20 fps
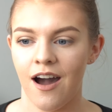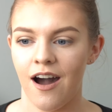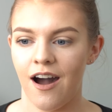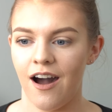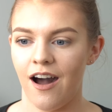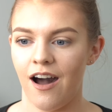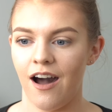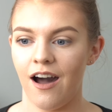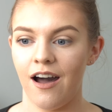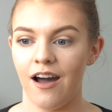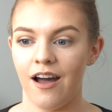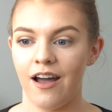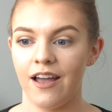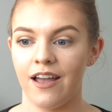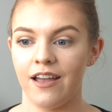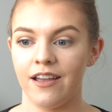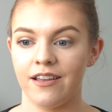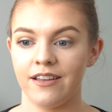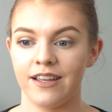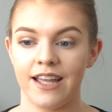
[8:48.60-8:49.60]

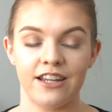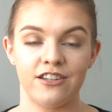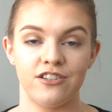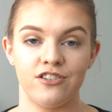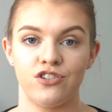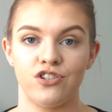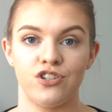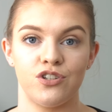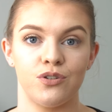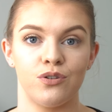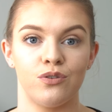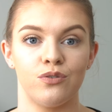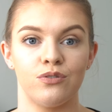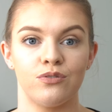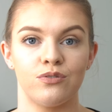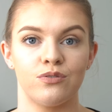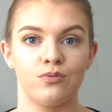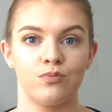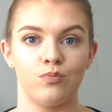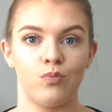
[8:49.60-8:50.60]
I get to
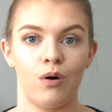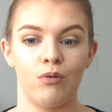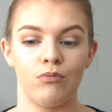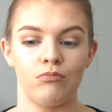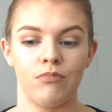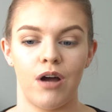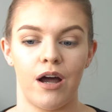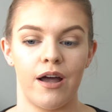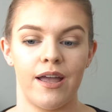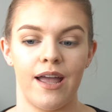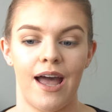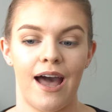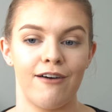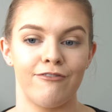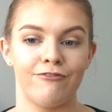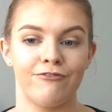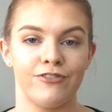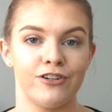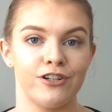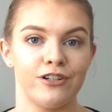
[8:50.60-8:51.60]
choose what I have
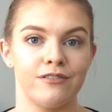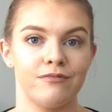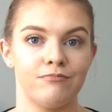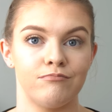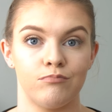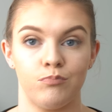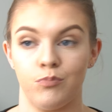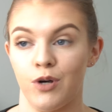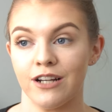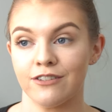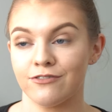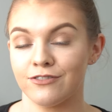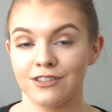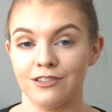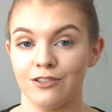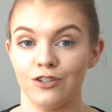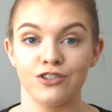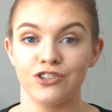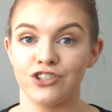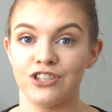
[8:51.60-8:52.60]
for breakfast,
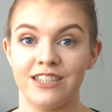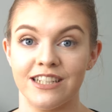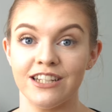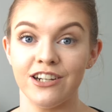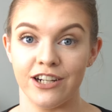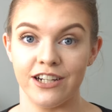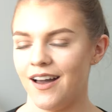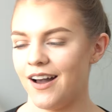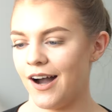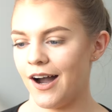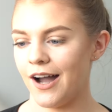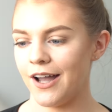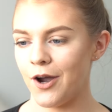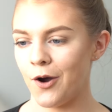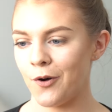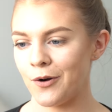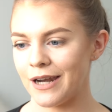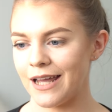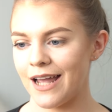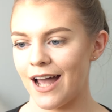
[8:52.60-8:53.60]
lunch, and dinner. I
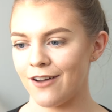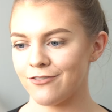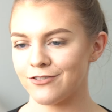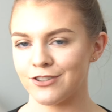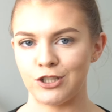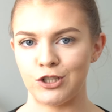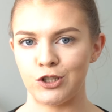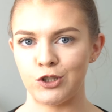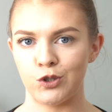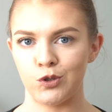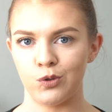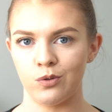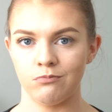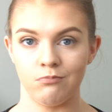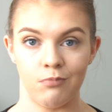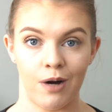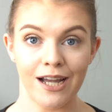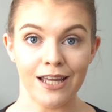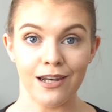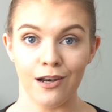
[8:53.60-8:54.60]
only have to do
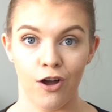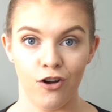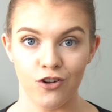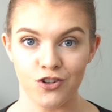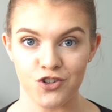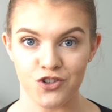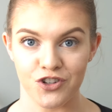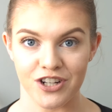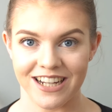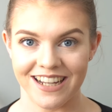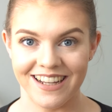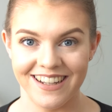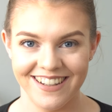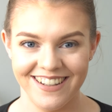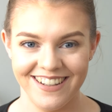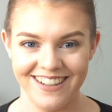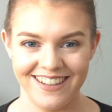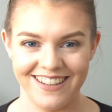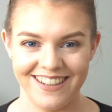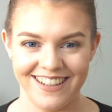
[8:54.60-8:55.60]
my laundry,
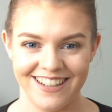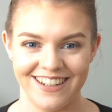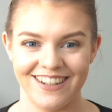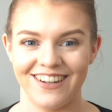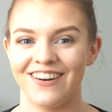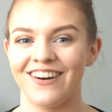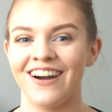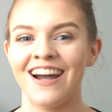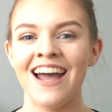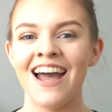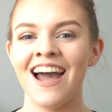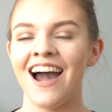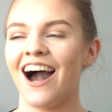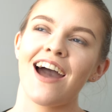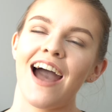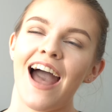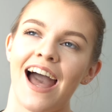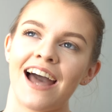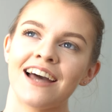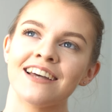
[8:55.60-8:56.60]
you know.
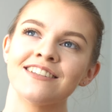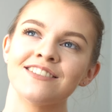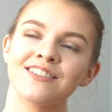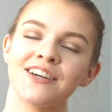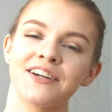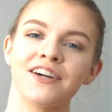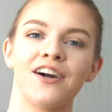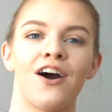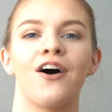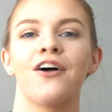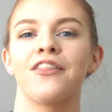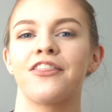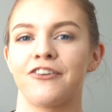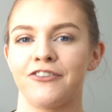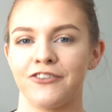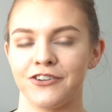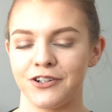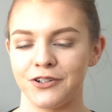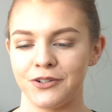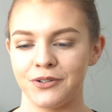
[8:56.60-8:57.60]
As I got
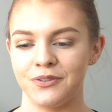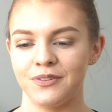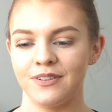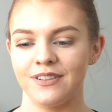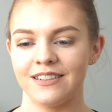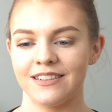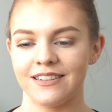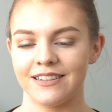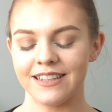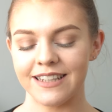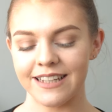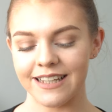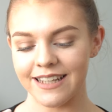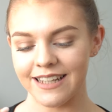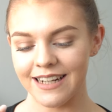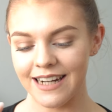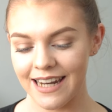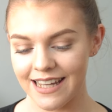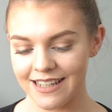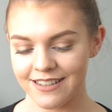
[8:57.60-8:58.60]
through
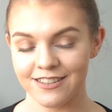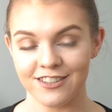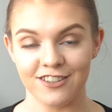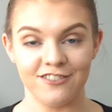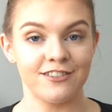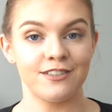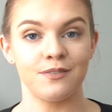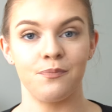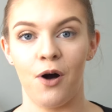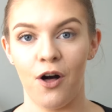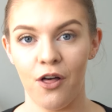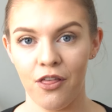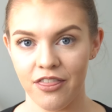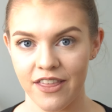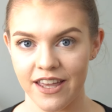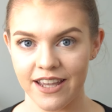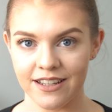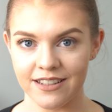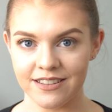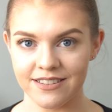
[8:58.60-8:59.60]
the list of small
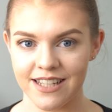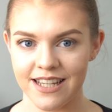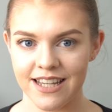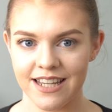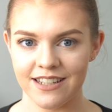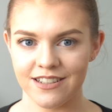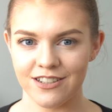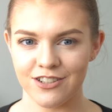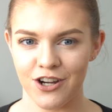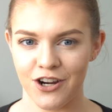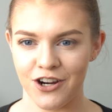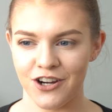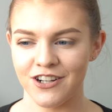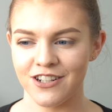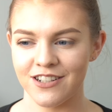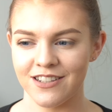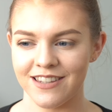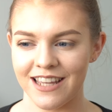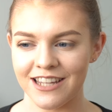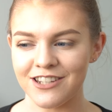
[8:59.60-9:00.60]
things,
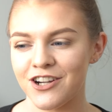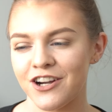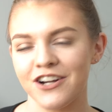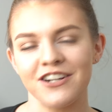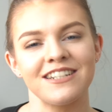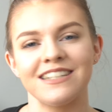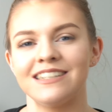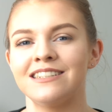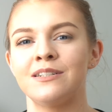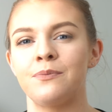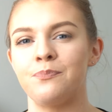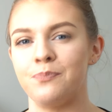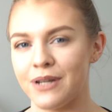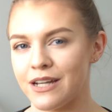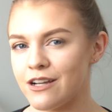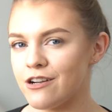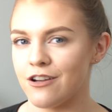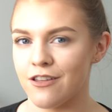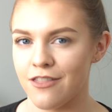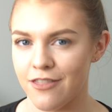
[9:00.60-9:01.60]
they turned into
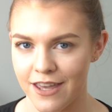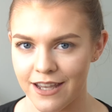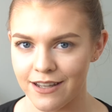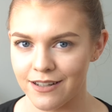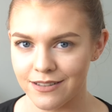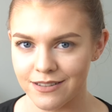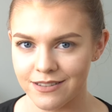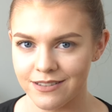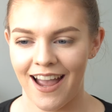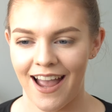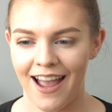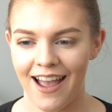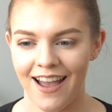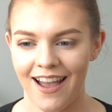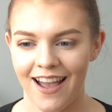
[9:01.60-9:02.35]
bigger things.